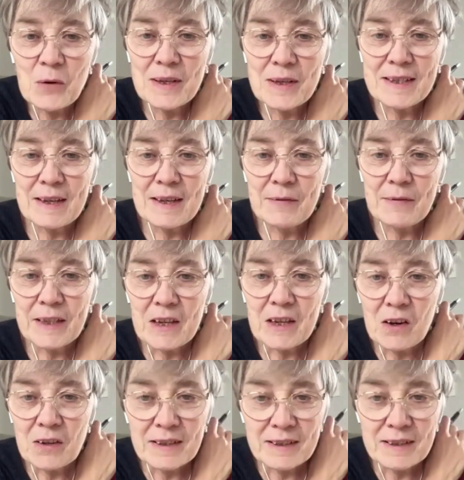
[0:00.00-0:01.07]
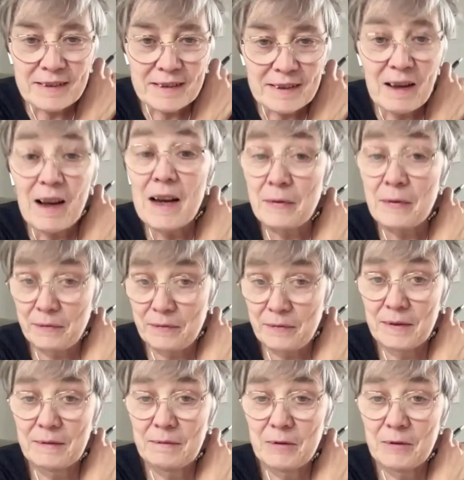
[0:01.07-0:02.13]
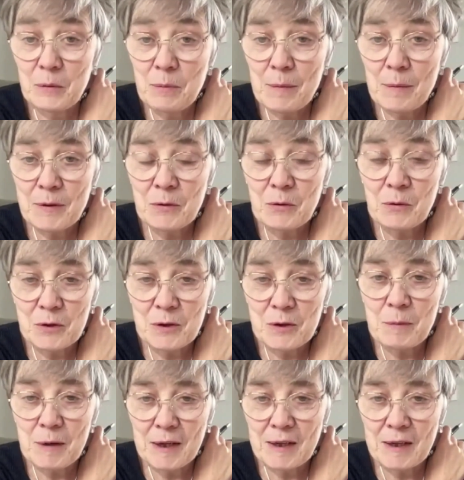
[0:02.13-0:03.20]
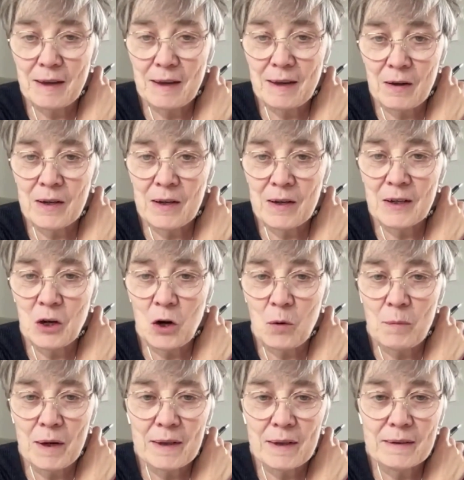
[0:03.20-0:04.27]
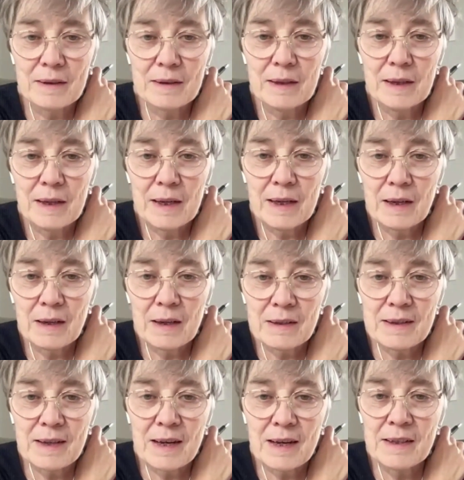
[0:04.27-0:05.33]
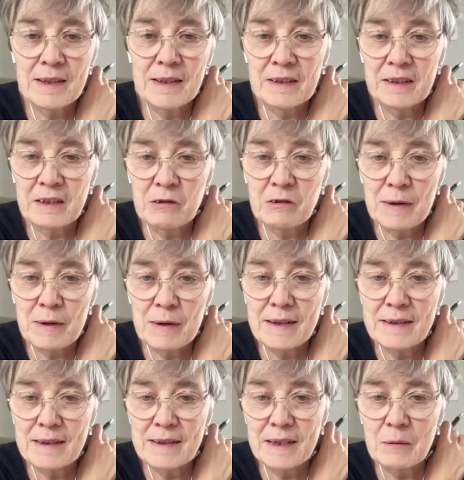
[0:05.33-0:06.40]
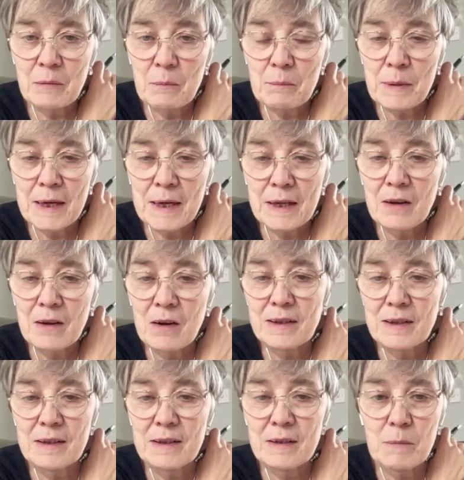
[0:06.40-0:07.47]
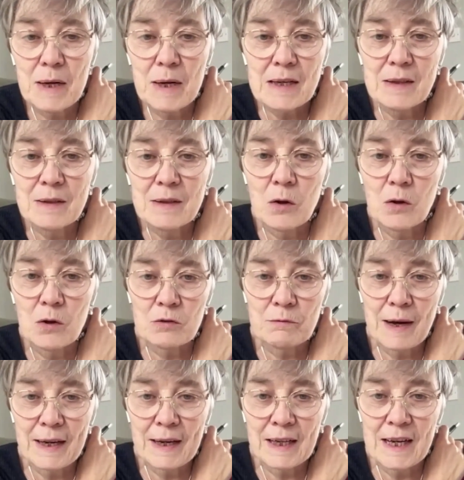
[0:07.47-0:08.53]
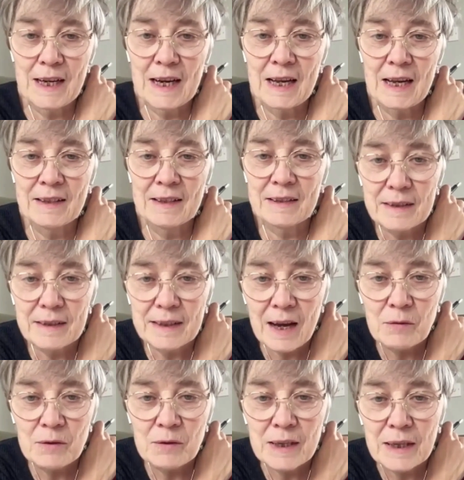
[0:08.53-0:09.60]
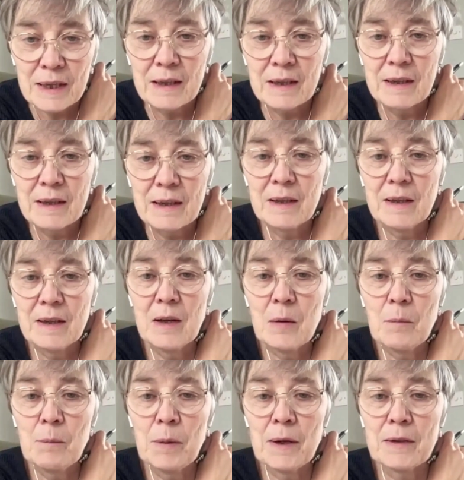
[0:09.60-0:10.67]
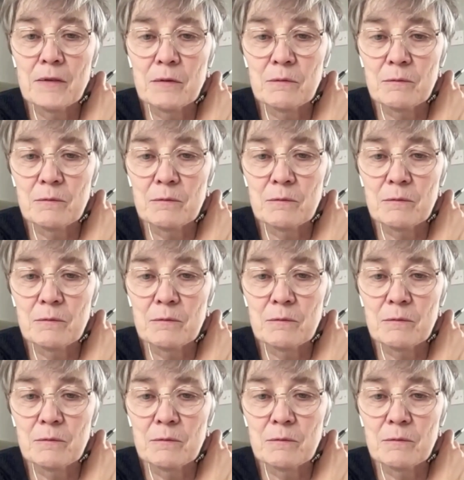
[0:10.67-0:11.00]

is living the artist's life. So perhaps you're also speaking to that earlier comment. In understanding and in creating, being an artist means not reckoning and counting, but